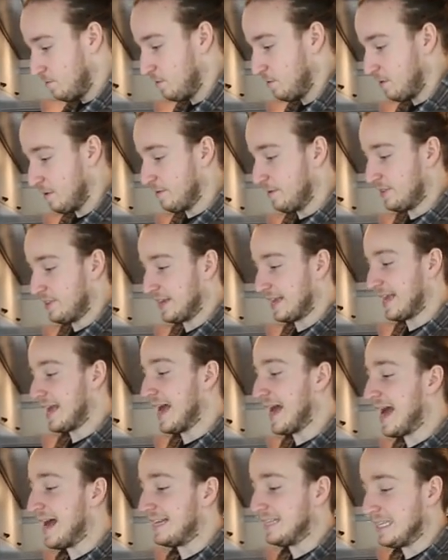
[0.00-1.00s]
We went with a
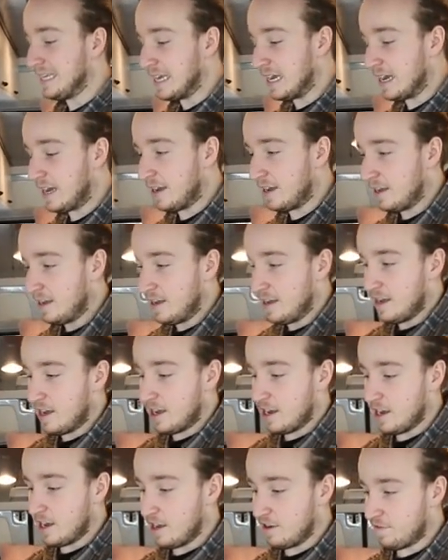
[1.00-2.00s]
Calia
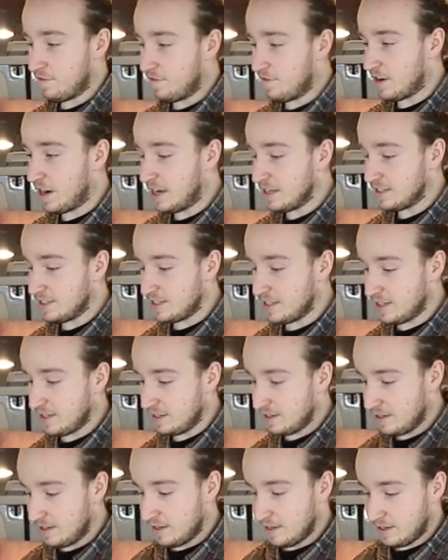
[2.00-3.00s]
uh,
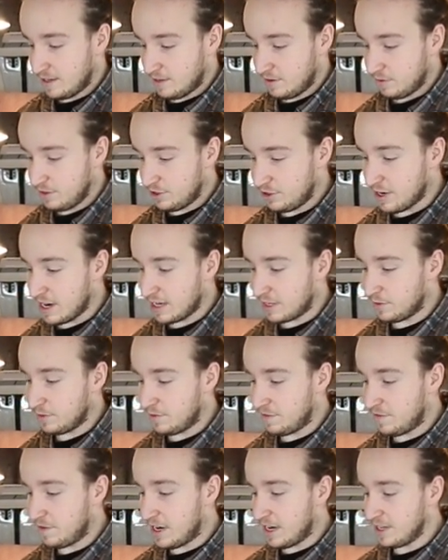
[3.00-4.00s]
faucet,
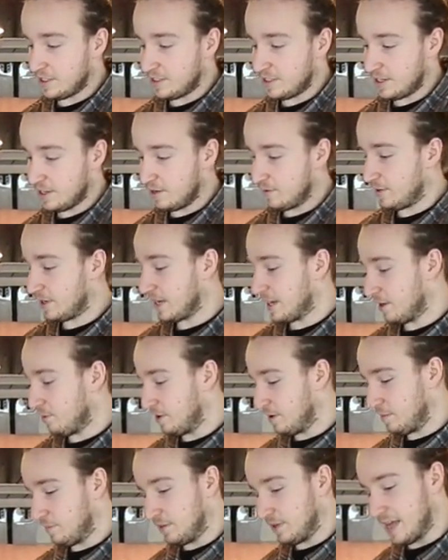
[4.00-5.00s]
retractable faucet. We kind of
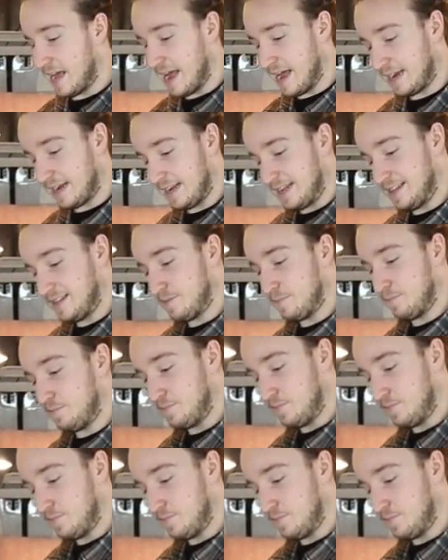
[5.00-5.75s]
went black, and the